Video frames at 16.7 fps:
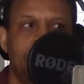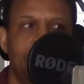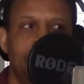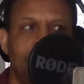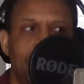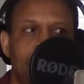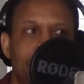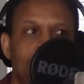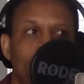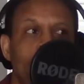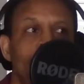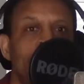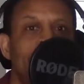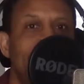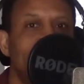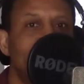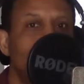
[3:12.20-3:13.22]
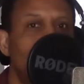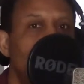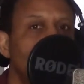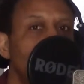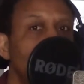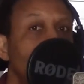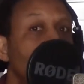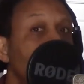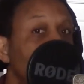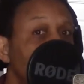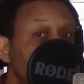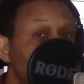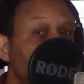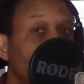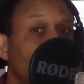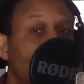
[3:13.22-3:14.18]
I mean, we've got it on
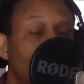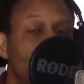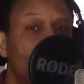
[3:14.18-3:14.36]
video.